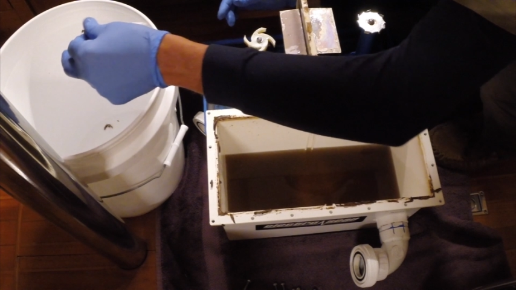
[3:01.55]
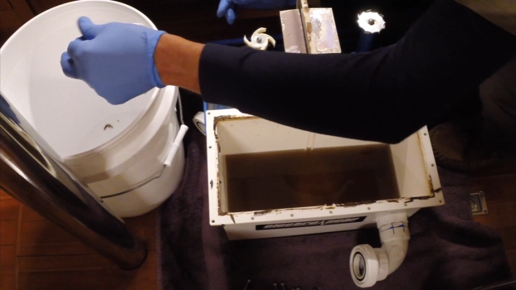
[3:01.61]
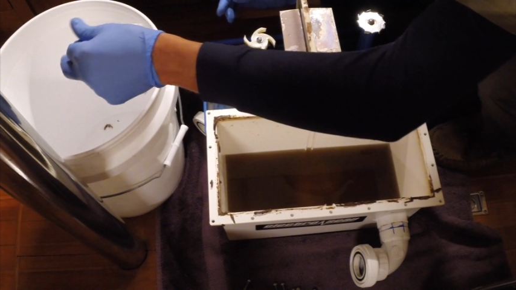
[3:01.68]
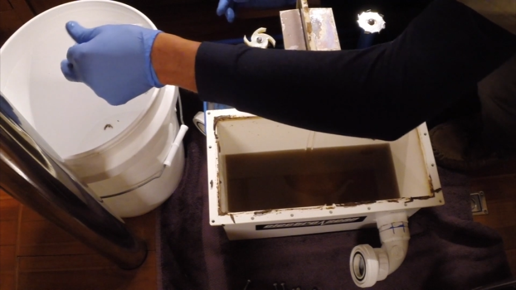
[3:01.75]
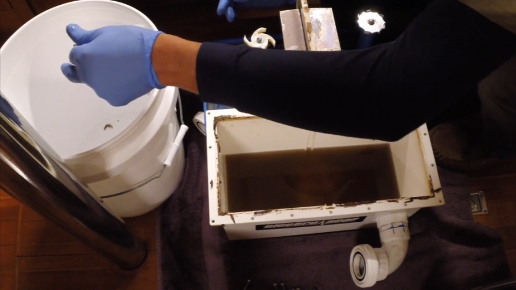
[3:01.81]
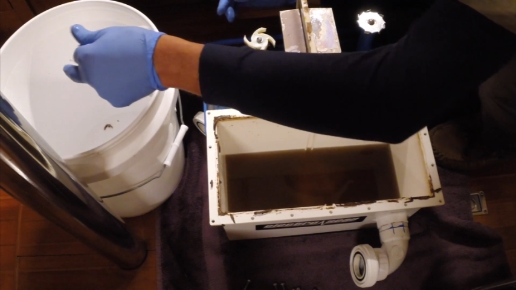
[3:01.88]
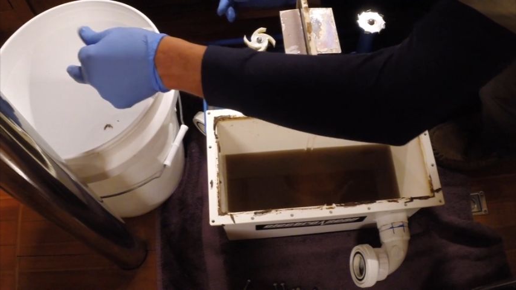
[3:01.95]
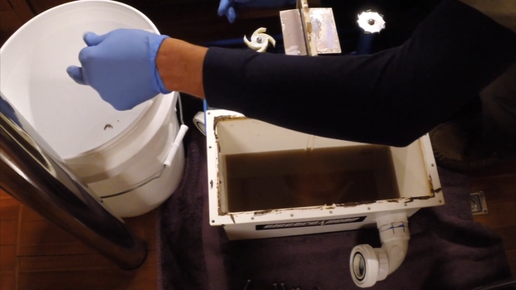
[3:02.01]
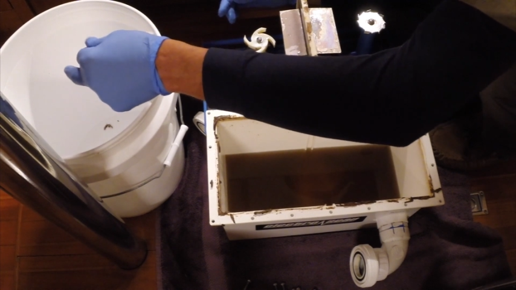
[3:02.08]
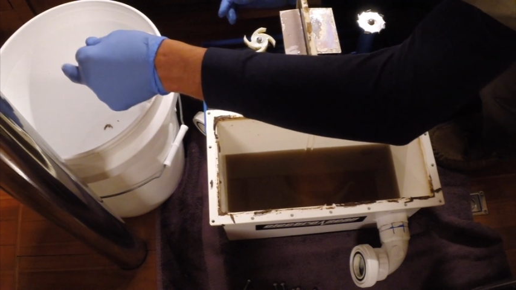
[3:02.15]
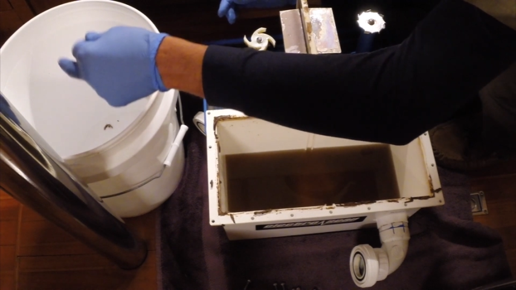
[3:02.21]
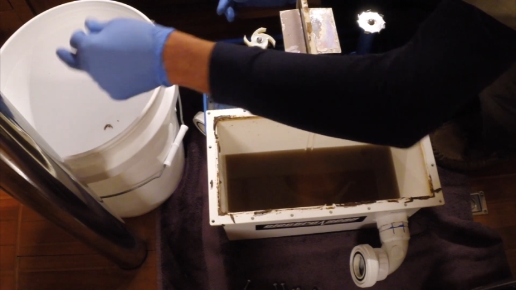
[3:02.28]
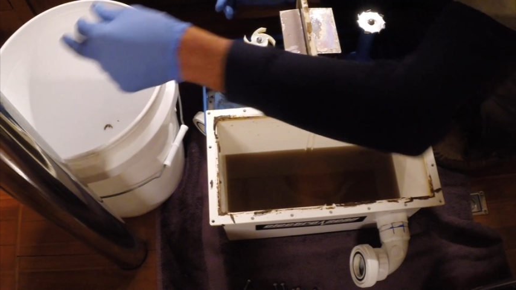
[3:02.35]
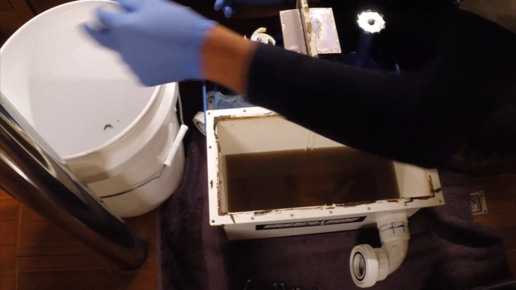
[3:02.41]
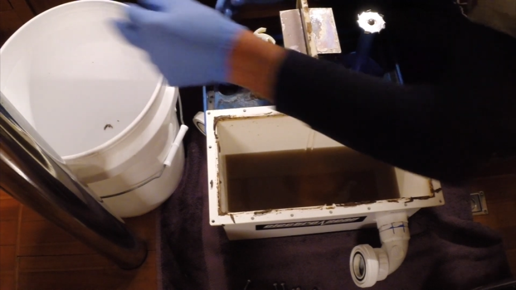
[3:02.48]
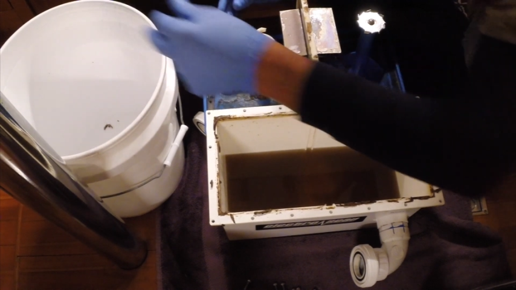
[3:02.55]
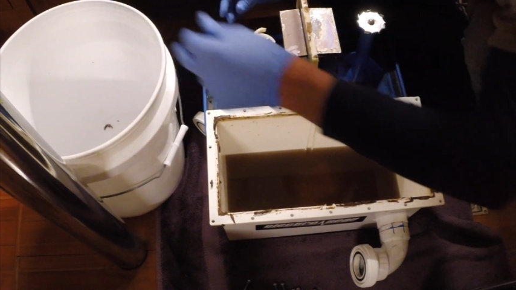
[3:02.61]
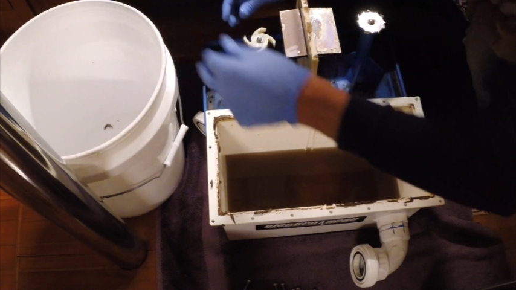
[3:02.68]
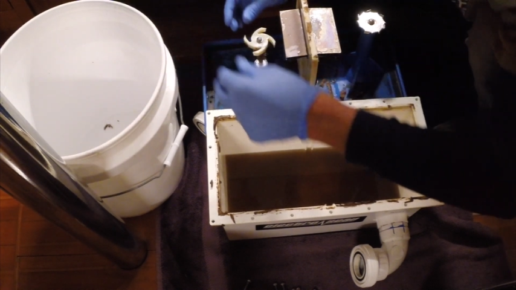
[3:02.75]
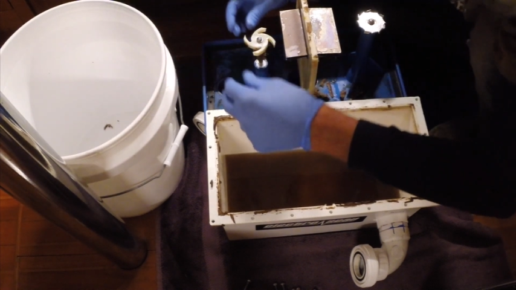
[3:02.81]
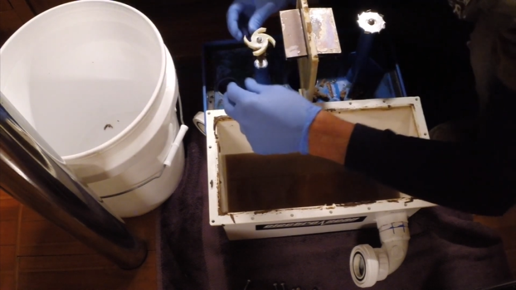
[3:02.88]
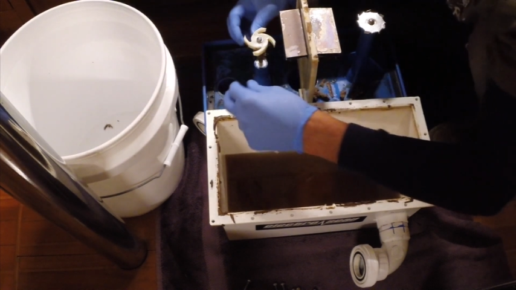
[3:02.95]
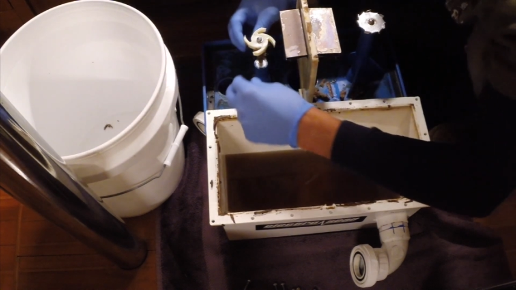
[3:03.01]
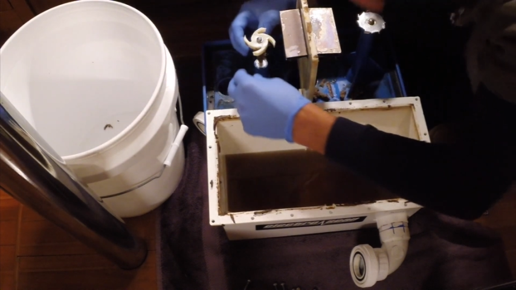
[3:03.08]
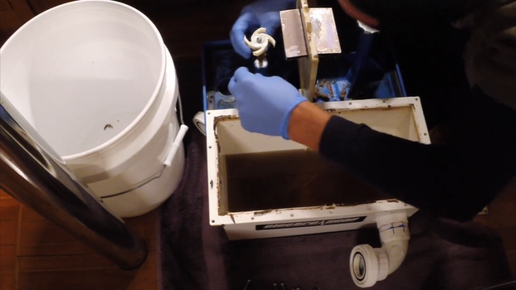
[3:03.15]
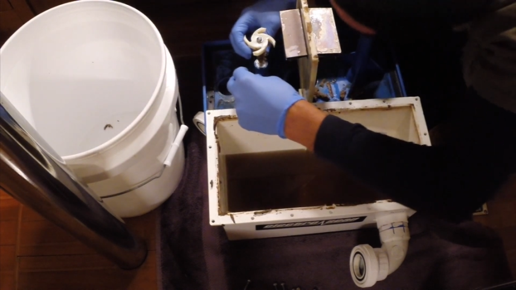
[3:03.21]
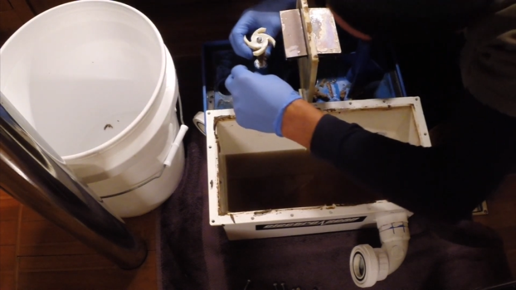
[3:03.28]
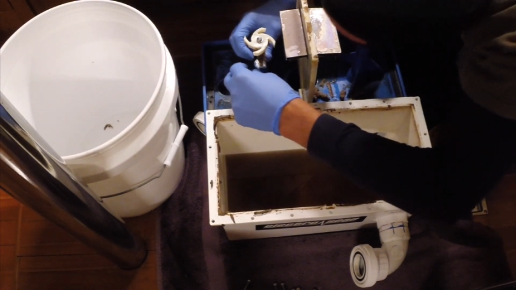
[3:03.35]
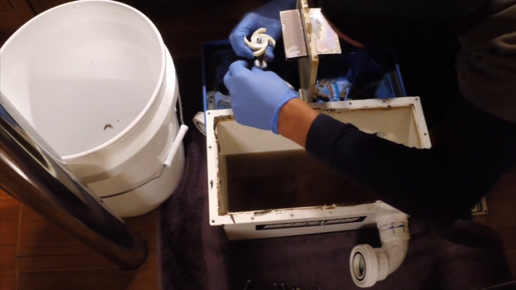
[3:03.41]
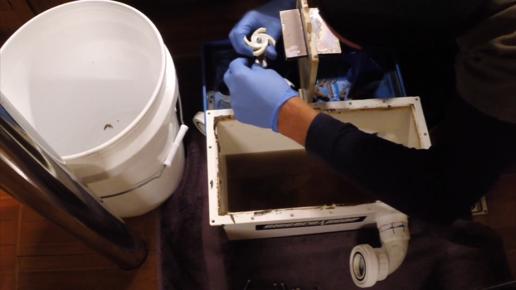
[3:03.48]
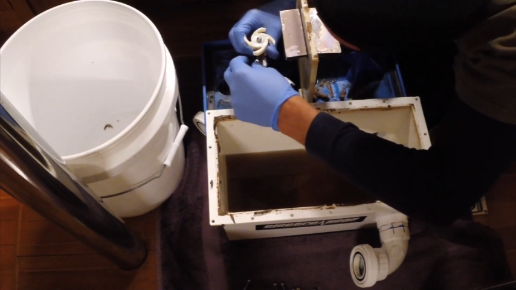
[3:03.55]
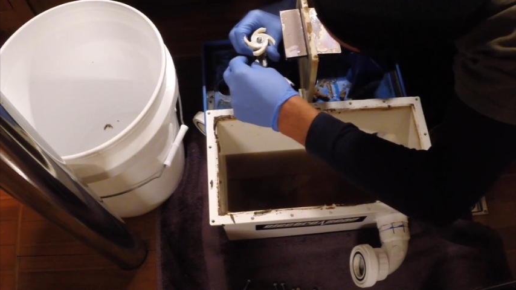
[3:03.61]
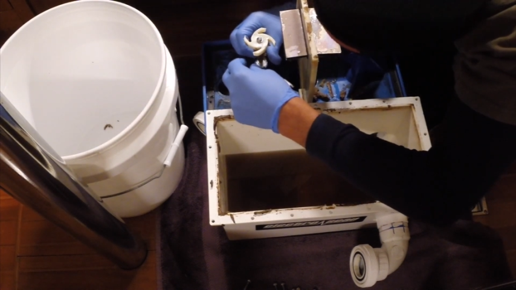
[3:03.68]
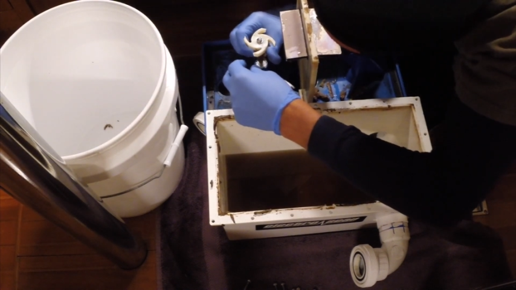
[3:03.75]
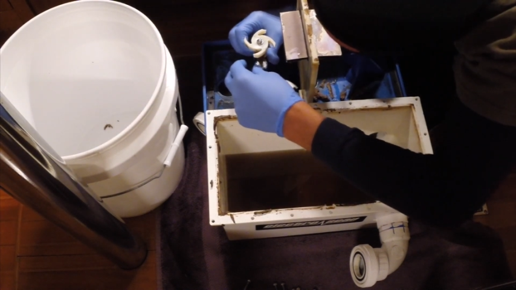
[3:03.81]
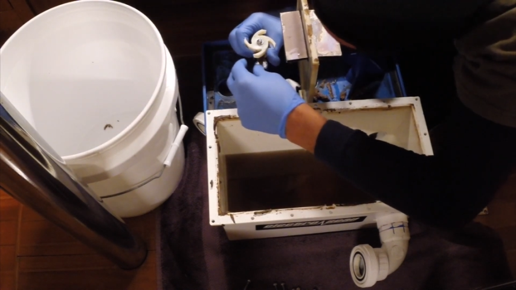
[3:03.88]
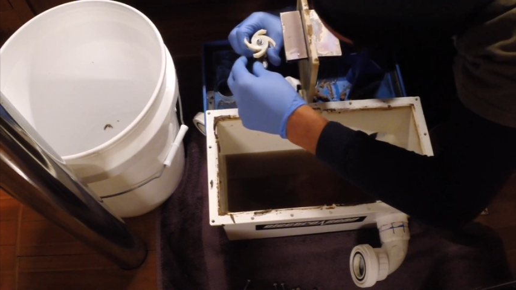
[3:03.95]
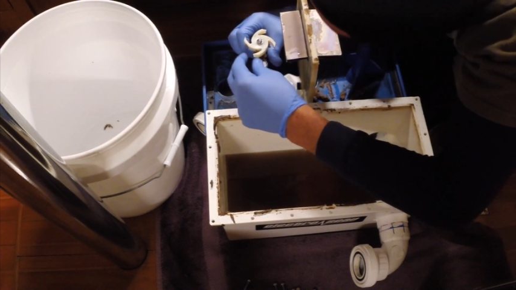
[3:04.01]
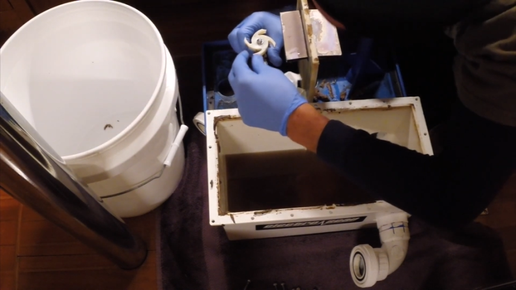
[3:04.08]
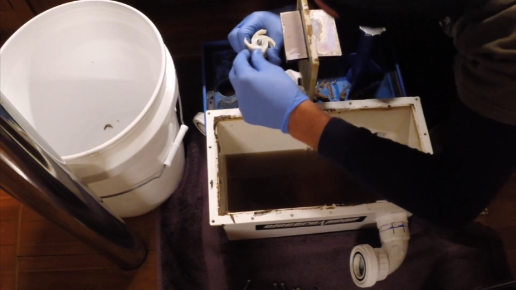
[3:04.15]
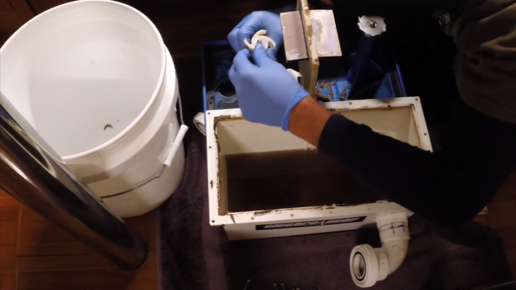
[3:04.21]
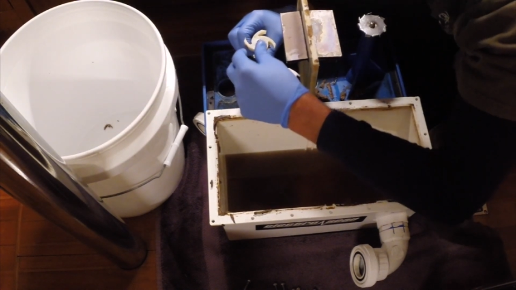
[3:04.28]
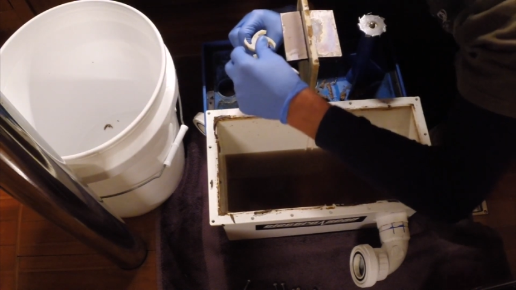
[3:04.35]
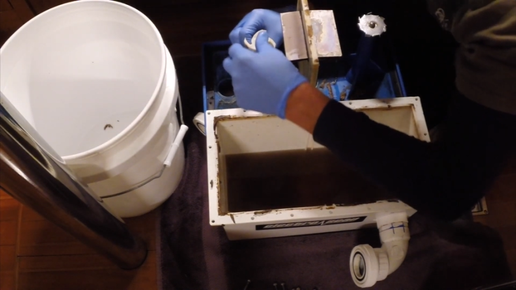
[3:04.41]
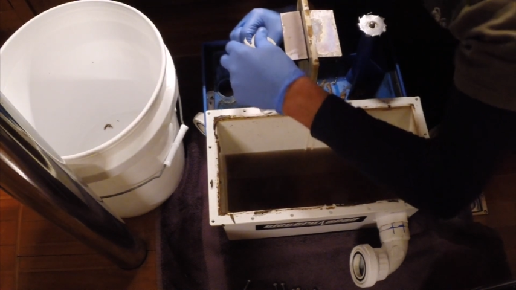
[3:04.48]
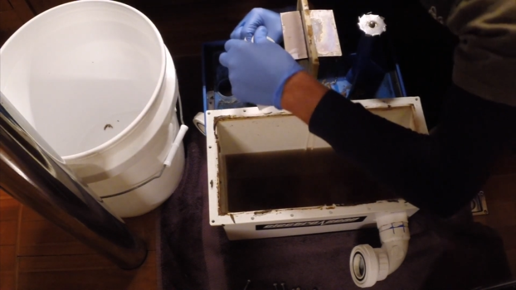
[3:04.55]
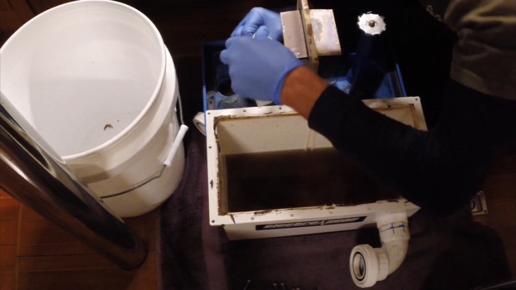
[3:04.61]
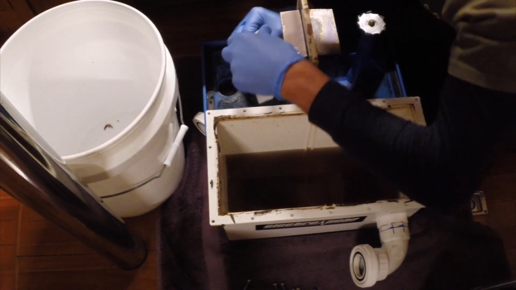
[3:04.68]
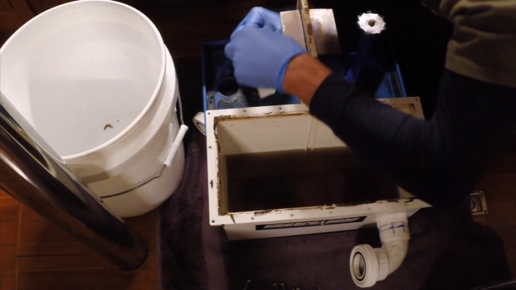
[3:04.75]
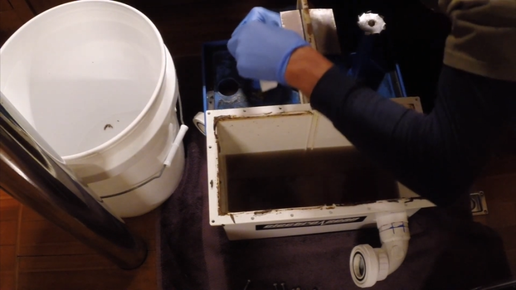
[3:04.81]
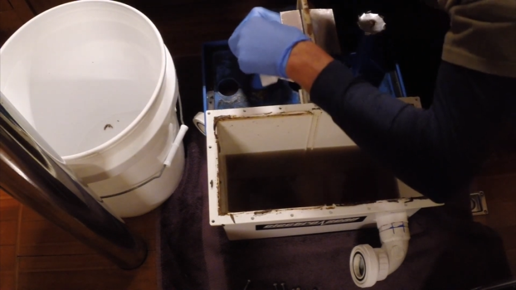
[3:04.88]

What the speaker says: Nobody's mouth can be seen.